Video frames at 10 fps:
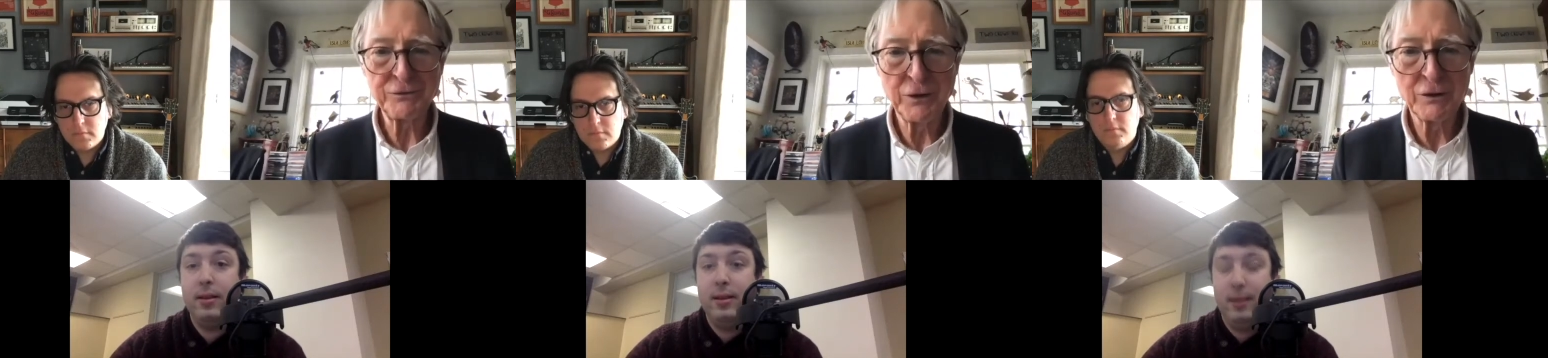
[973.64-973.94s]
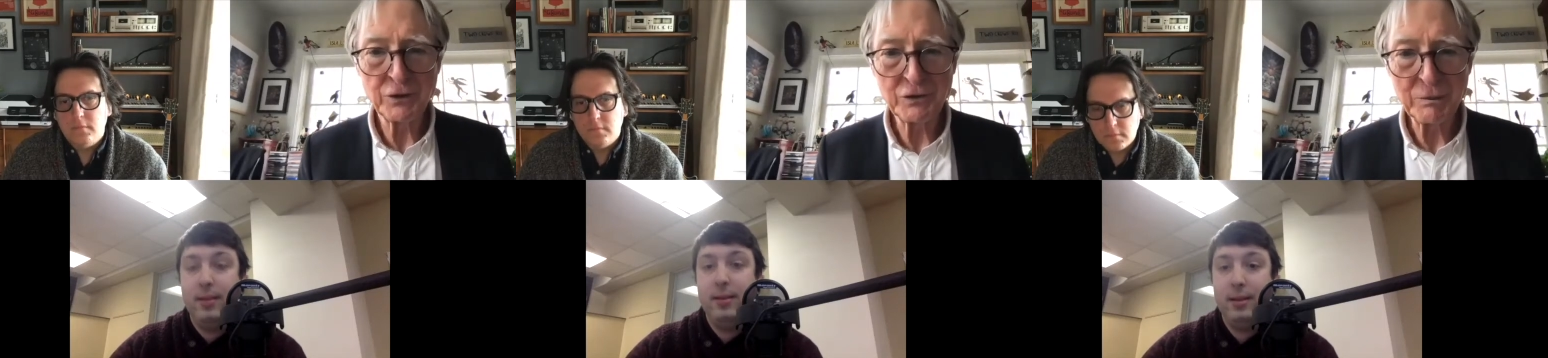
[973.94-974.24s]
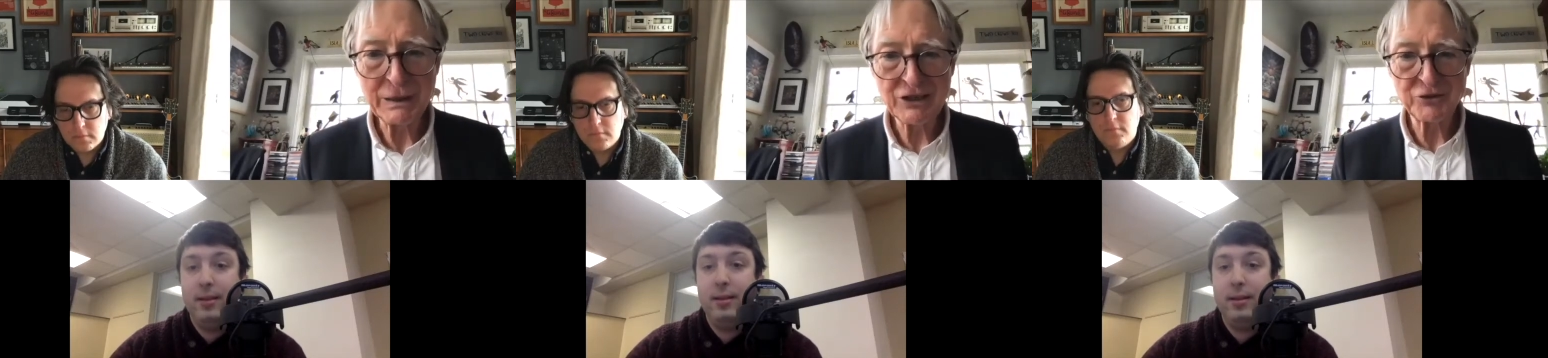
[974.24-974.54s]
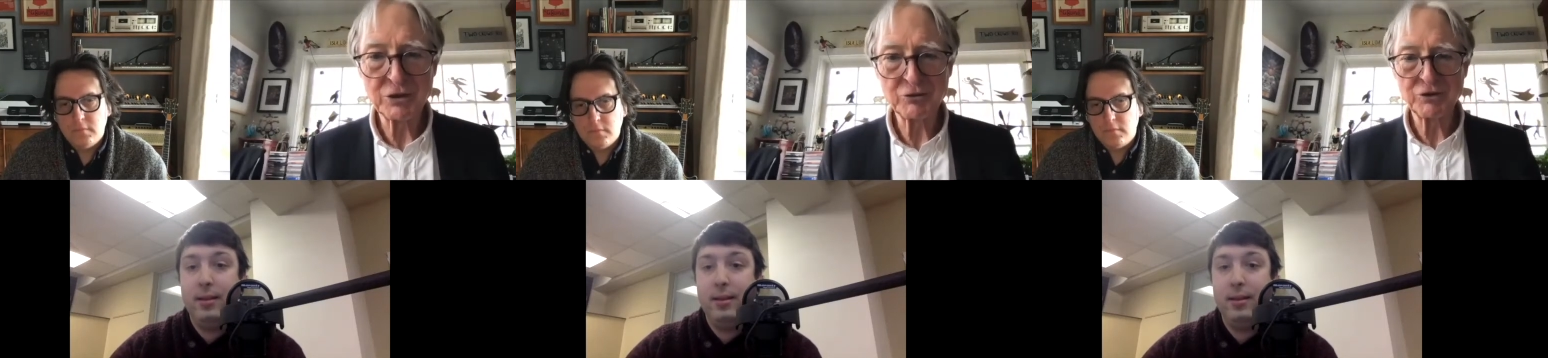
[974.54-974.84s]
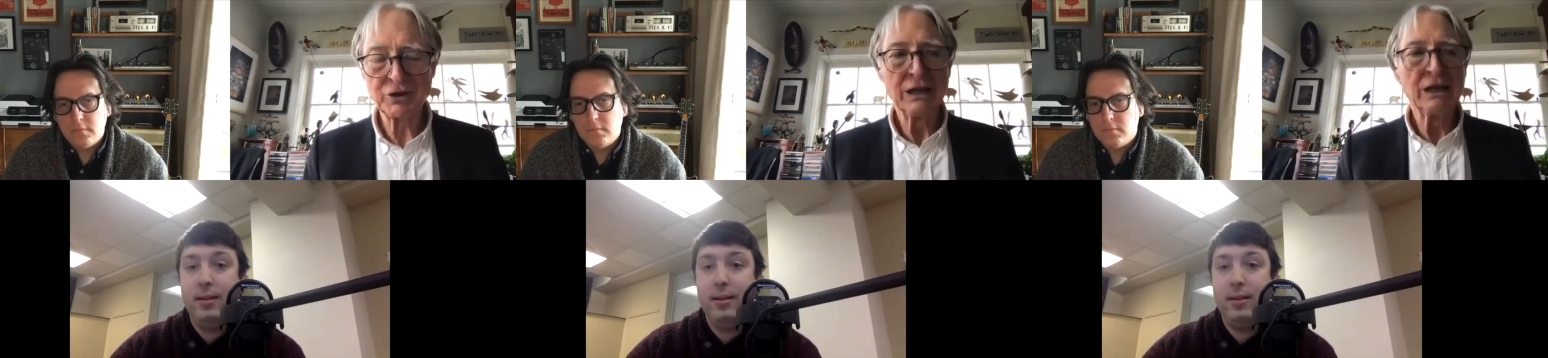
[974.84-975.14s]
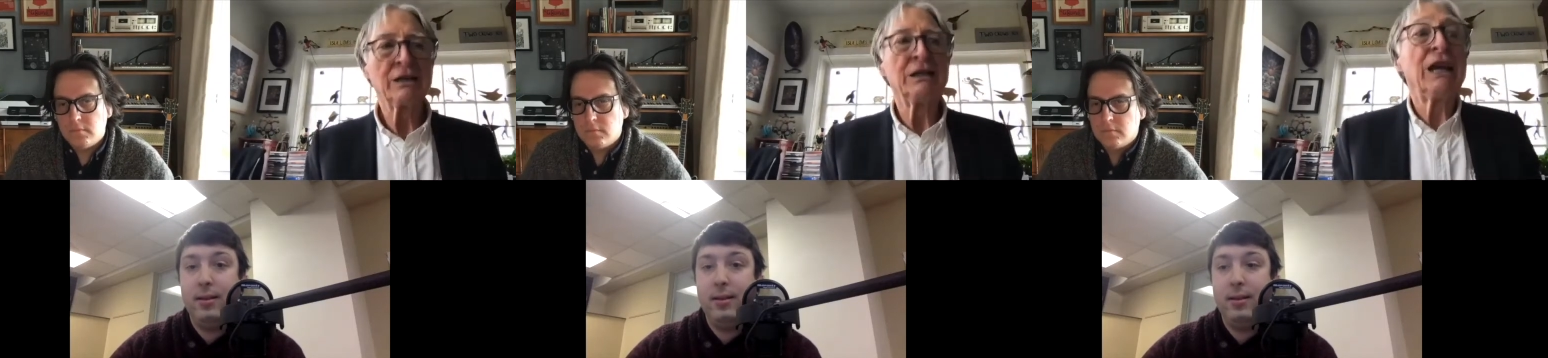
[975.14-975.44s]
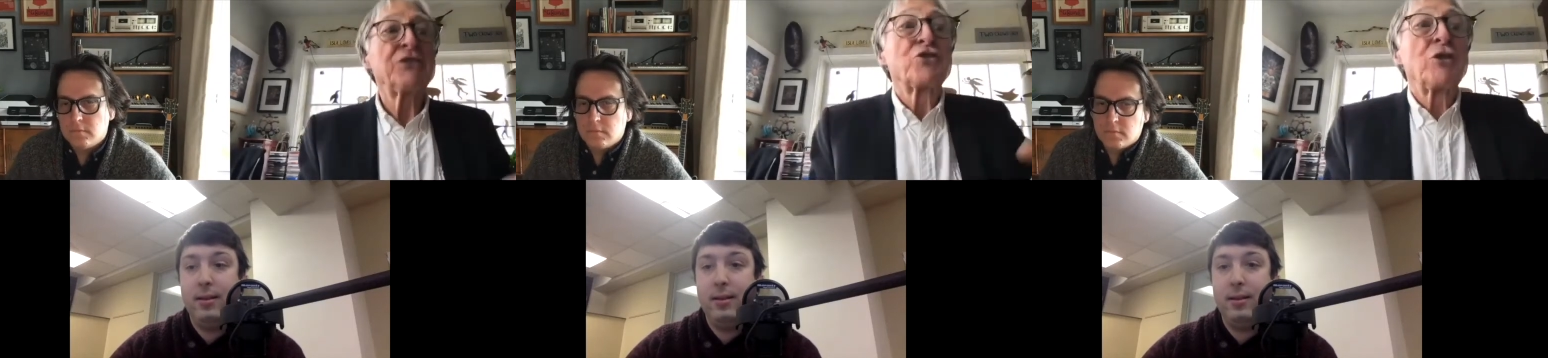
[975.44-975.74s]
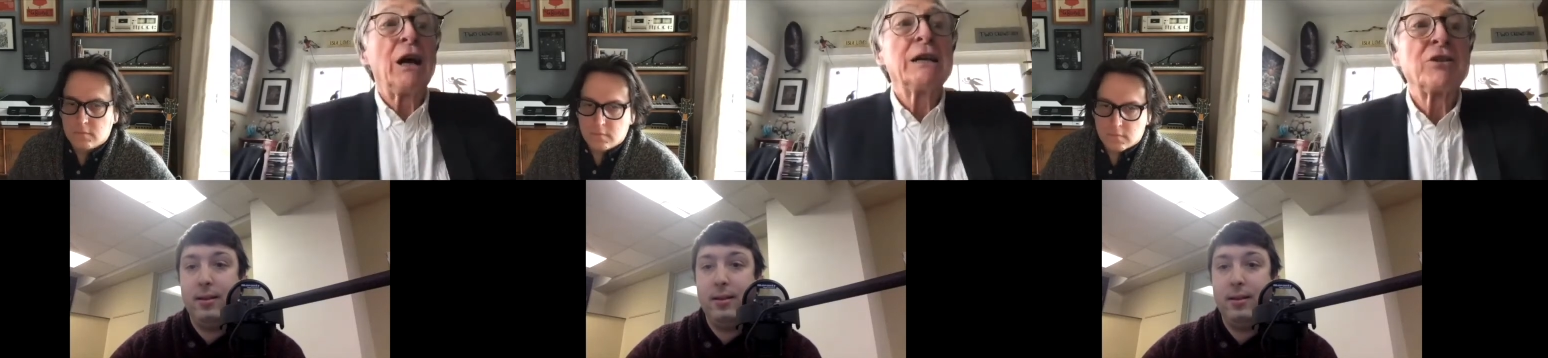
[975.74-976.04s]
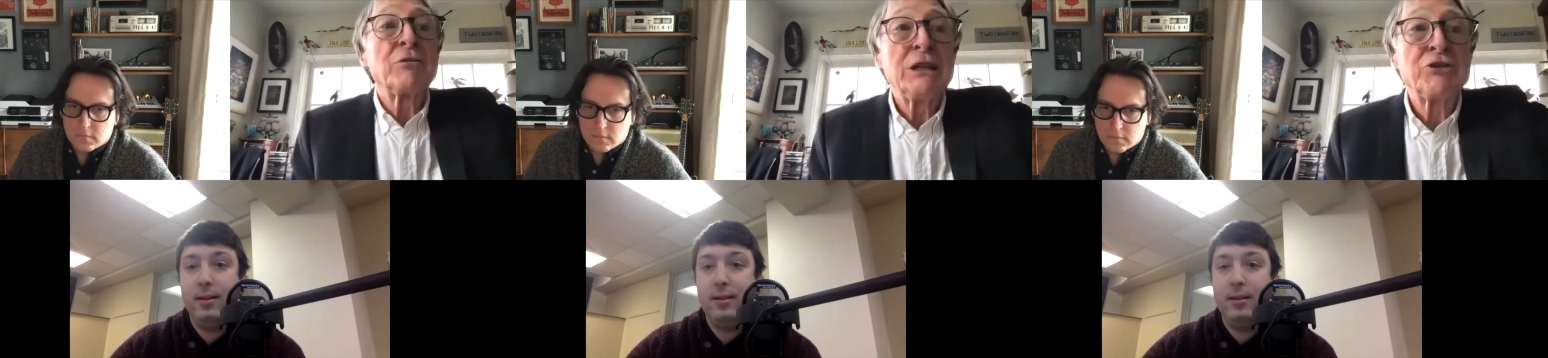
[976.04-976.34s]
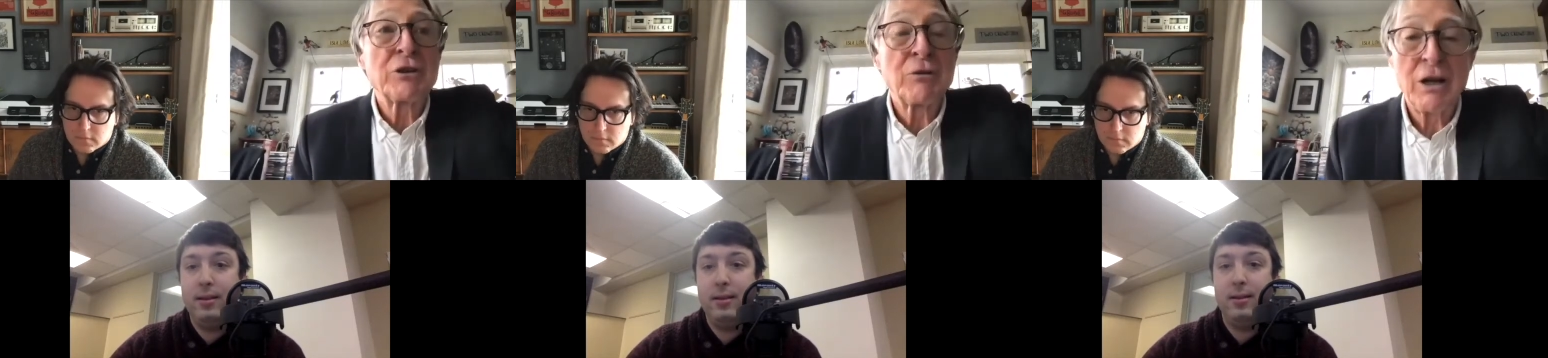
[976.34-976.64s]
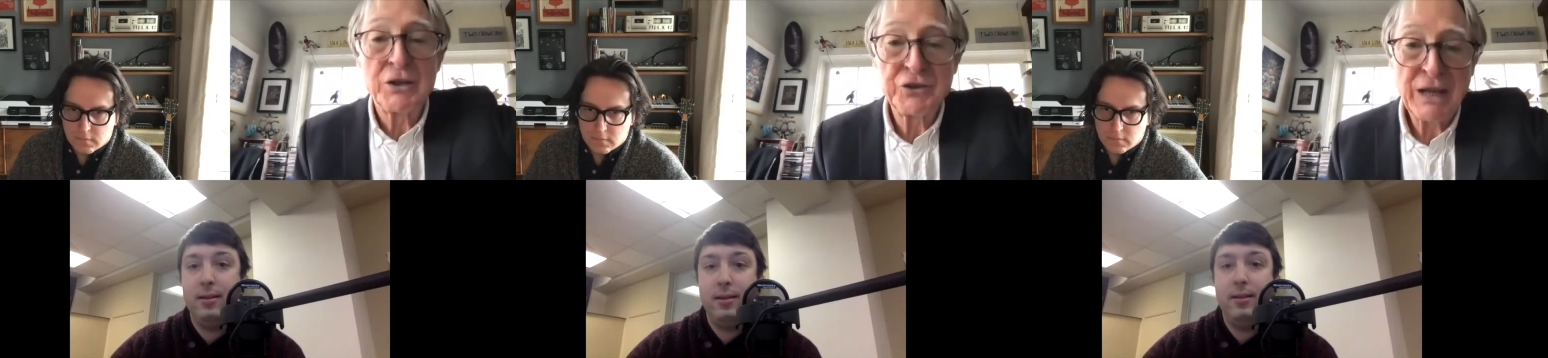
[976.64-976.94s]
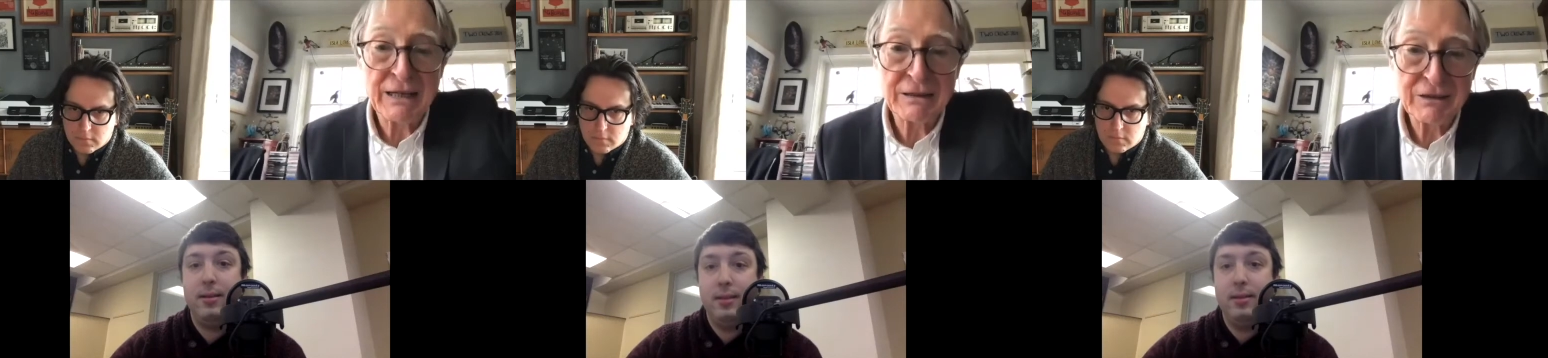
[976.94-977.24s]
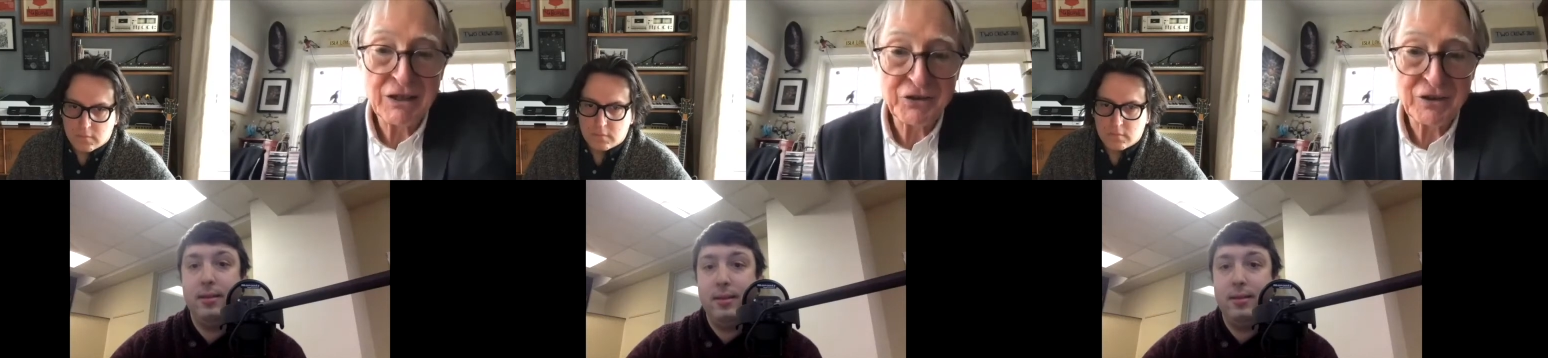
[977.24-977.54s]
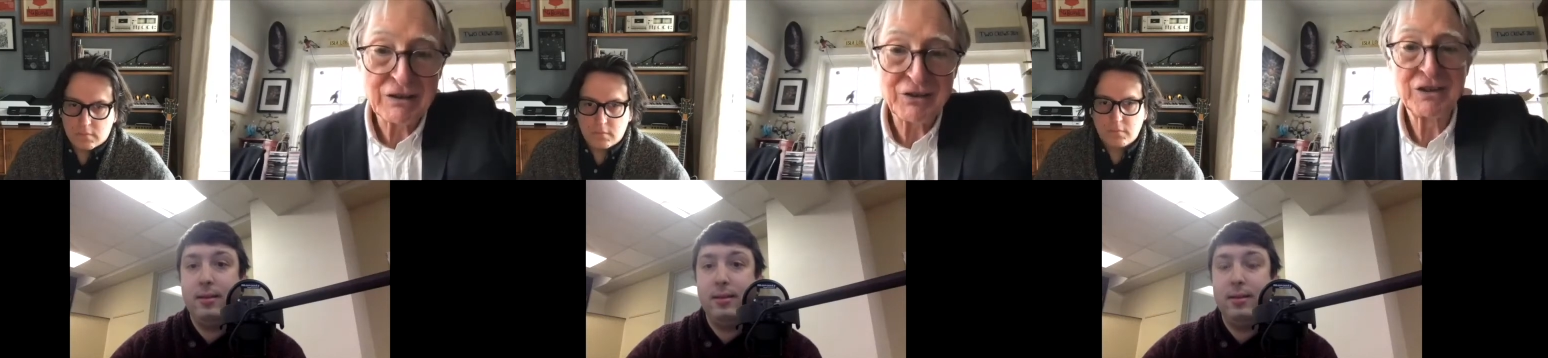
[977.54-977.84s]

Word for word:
Speaker 1: for the piece, which was yes, trying to reach across that distance